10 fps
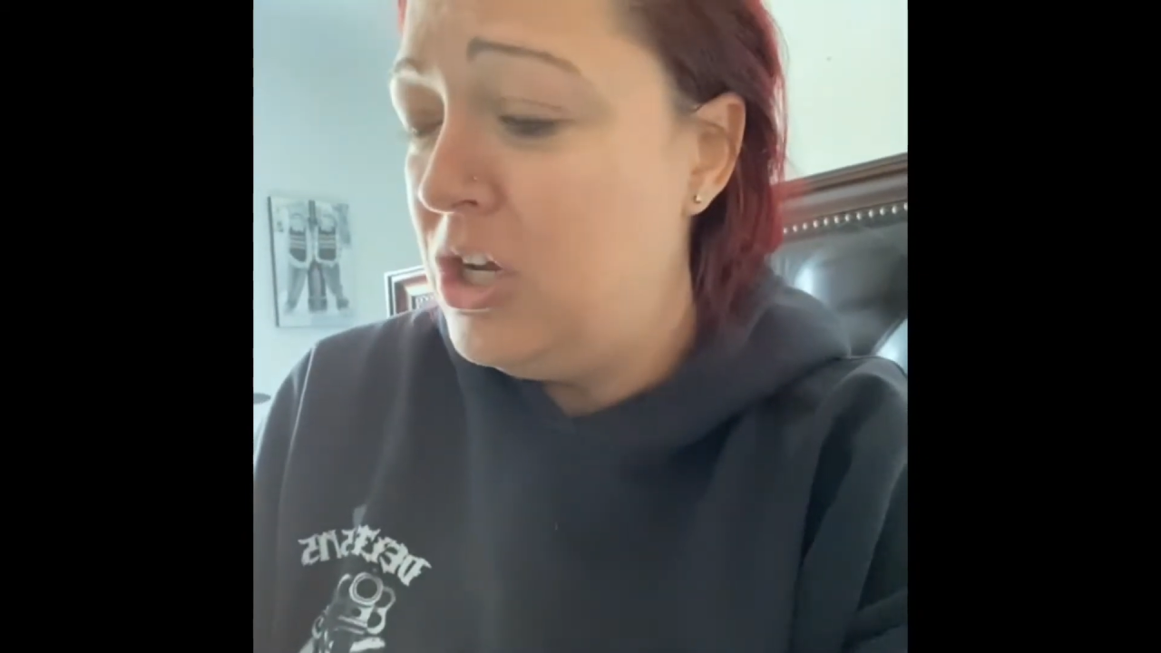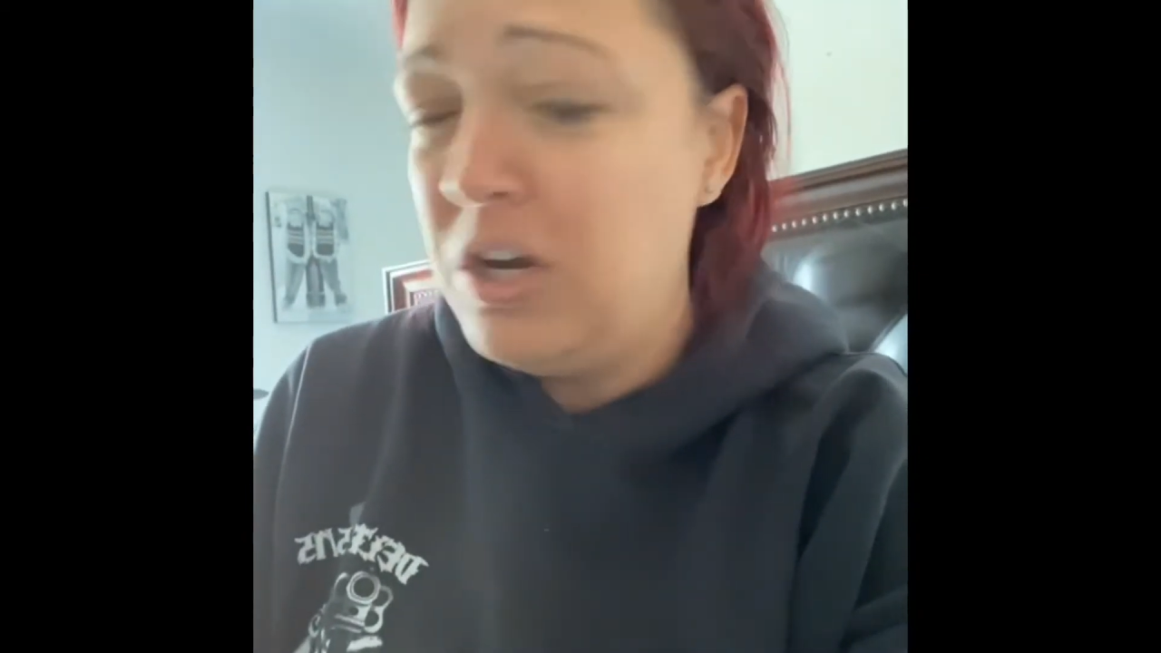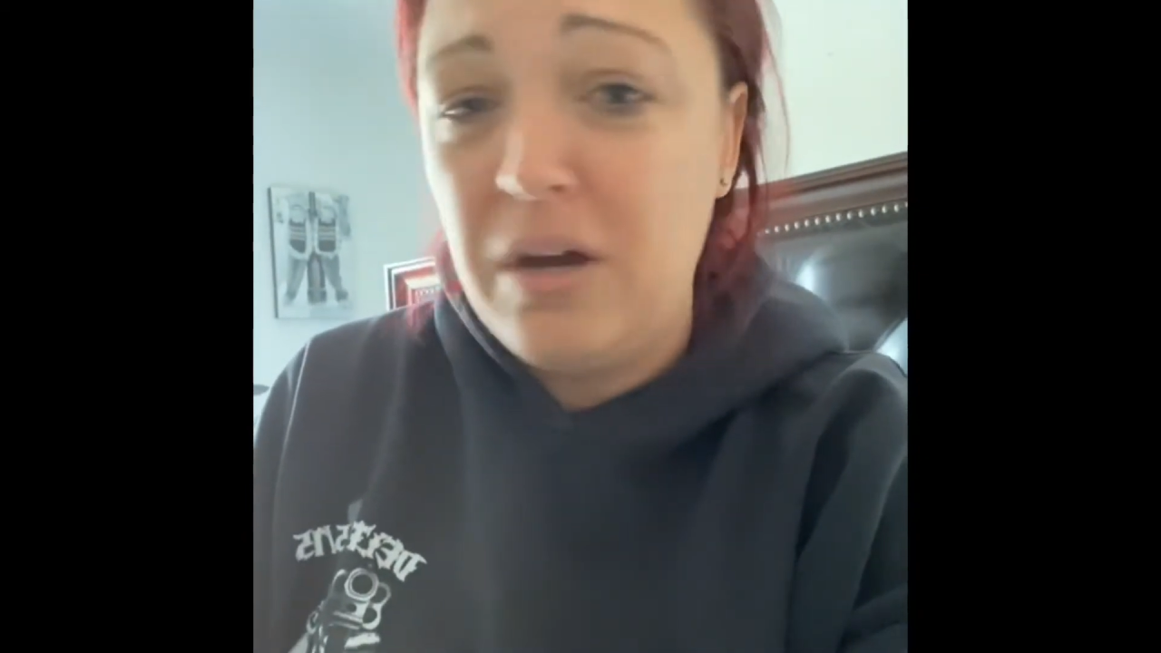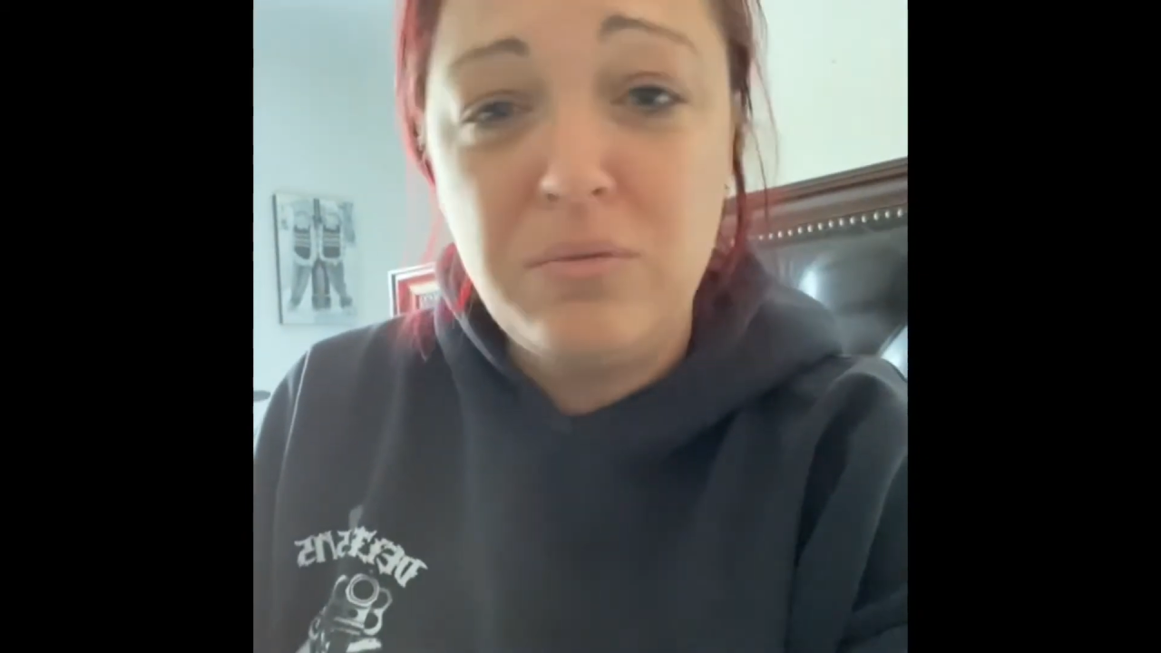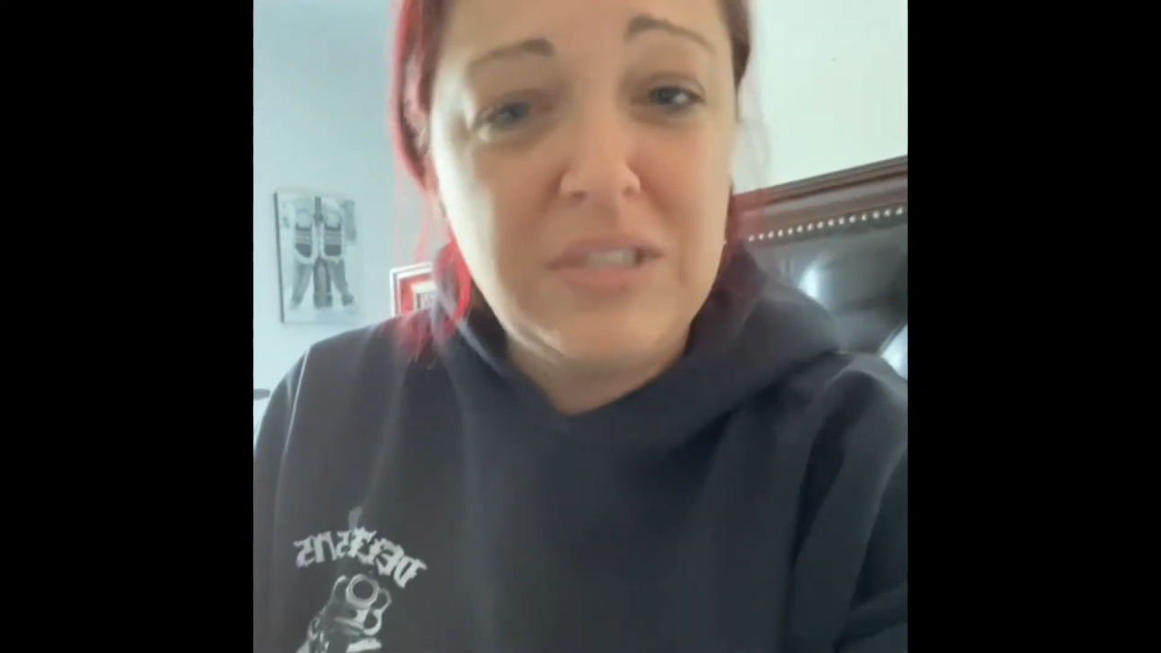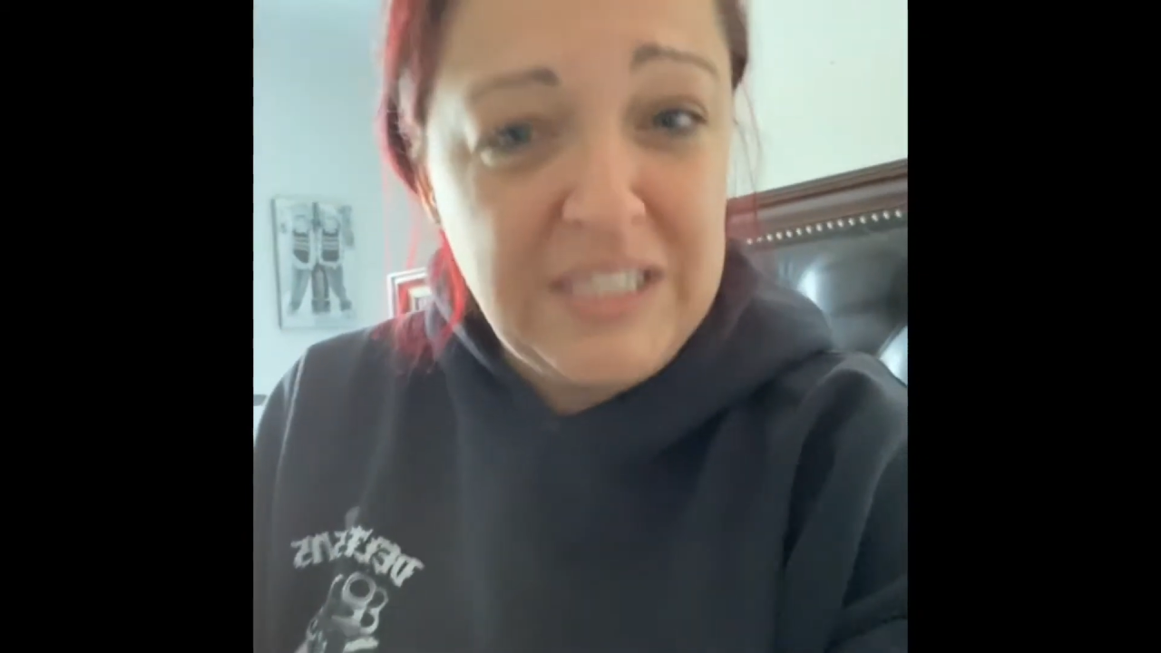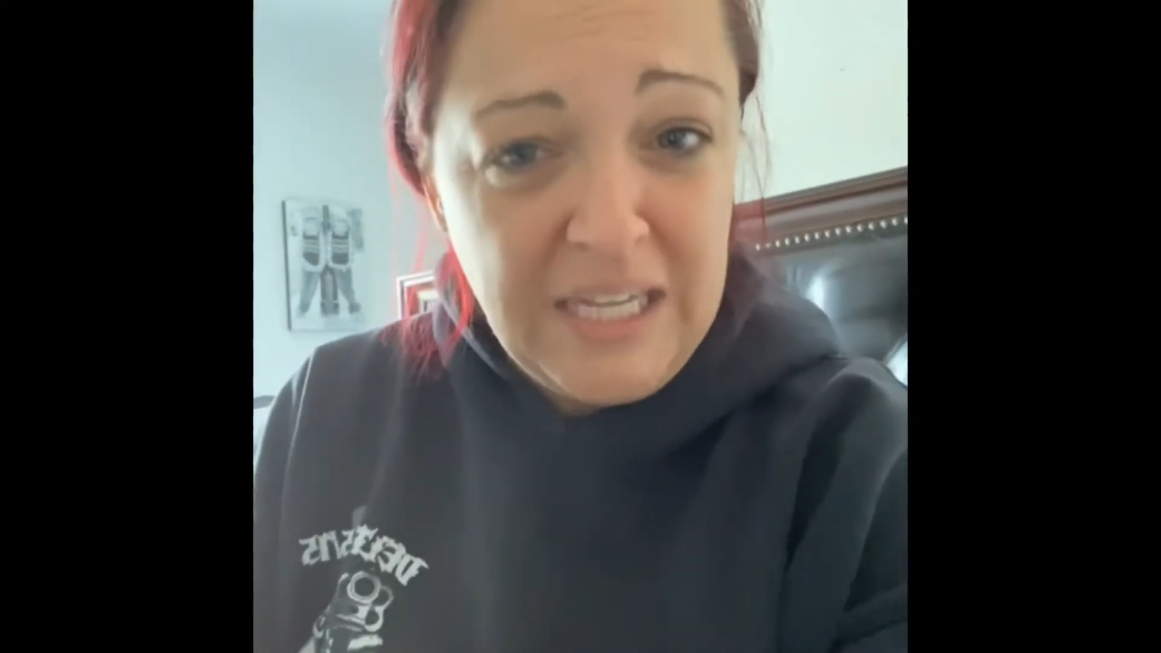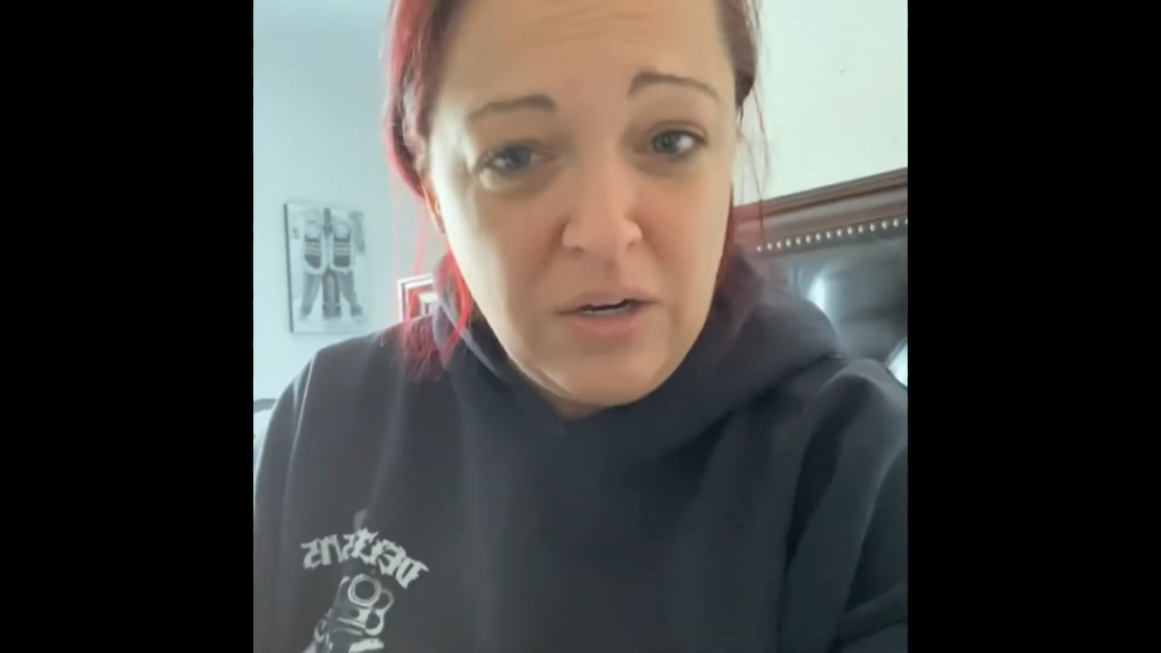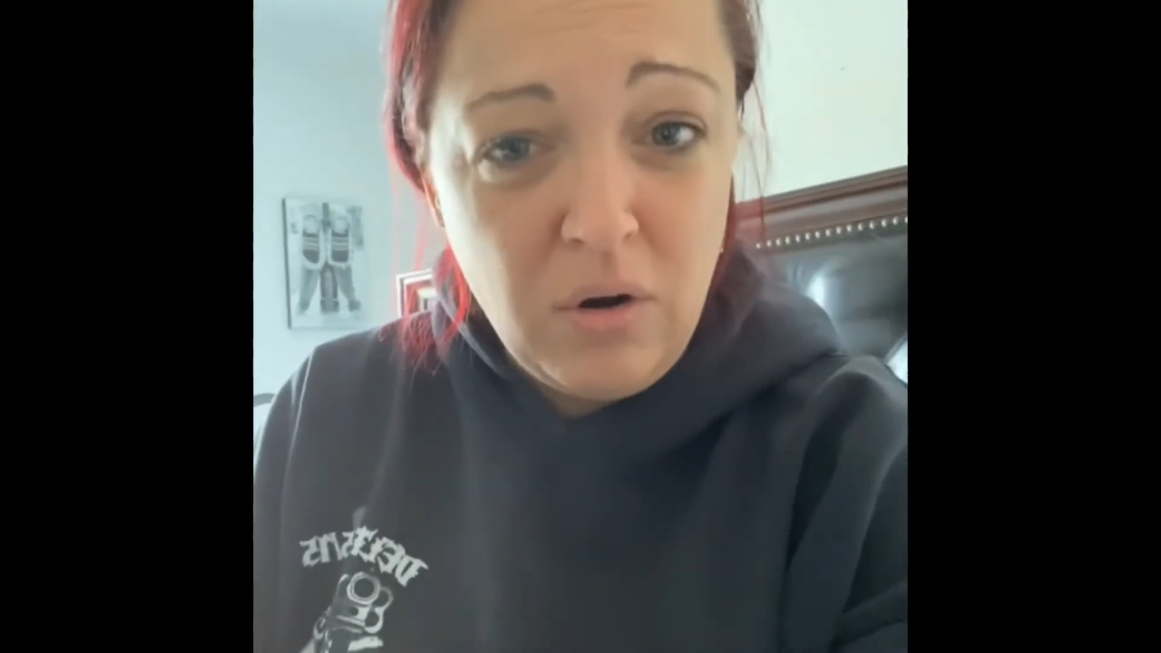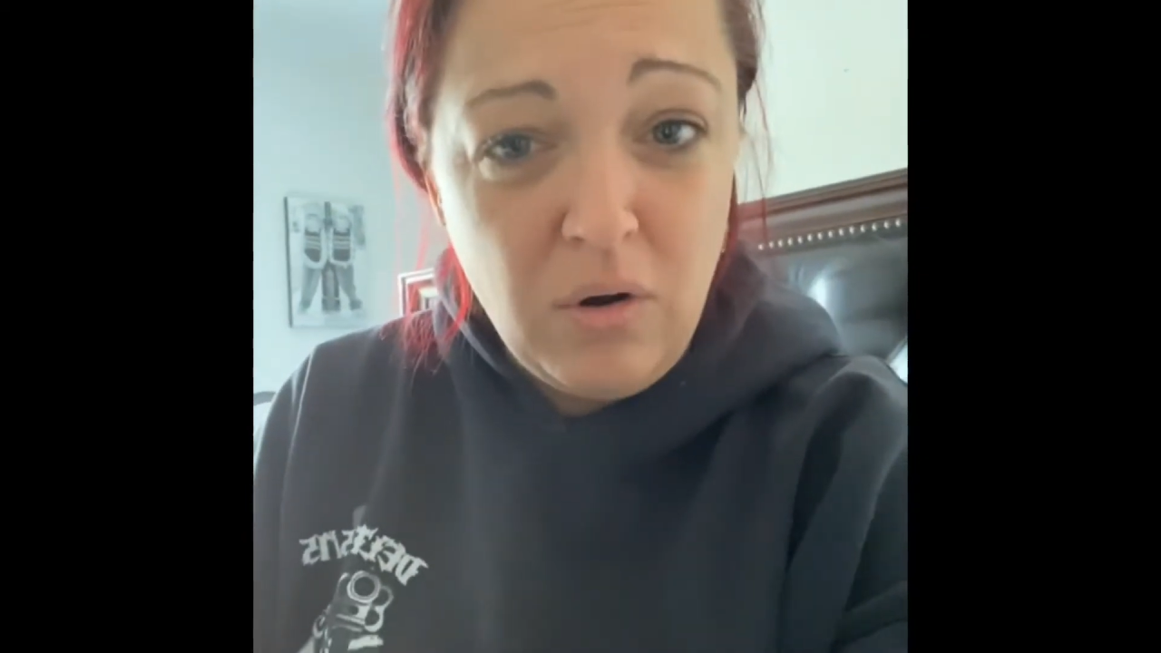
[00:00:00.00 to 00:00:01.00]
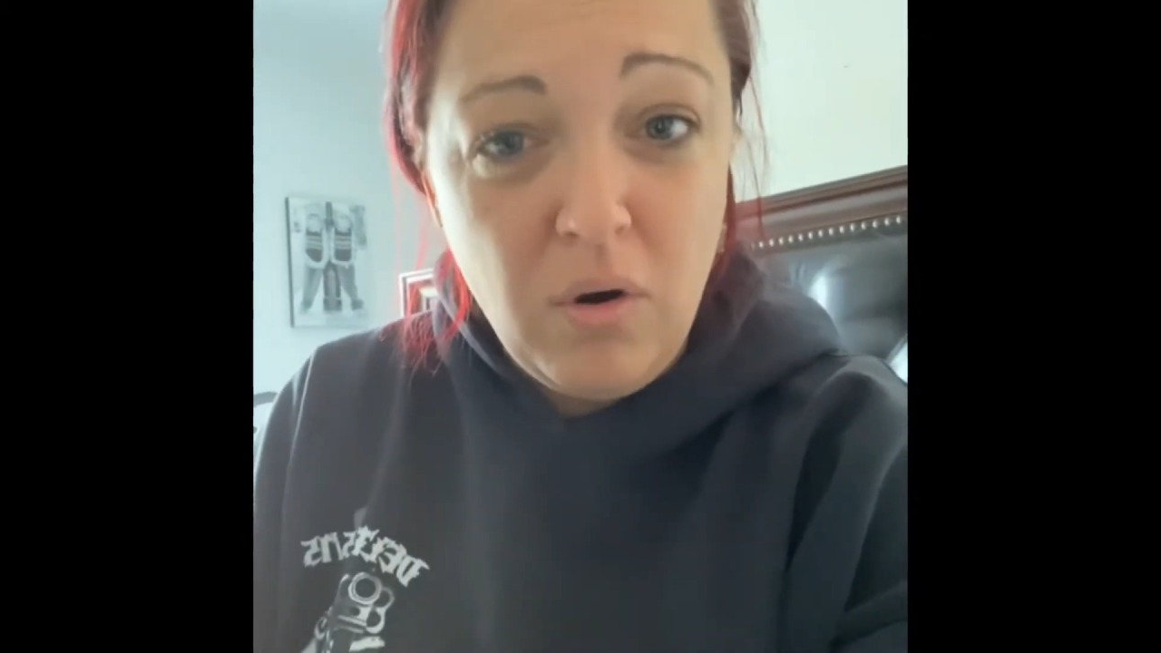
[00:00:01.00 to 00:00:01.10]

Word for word: deal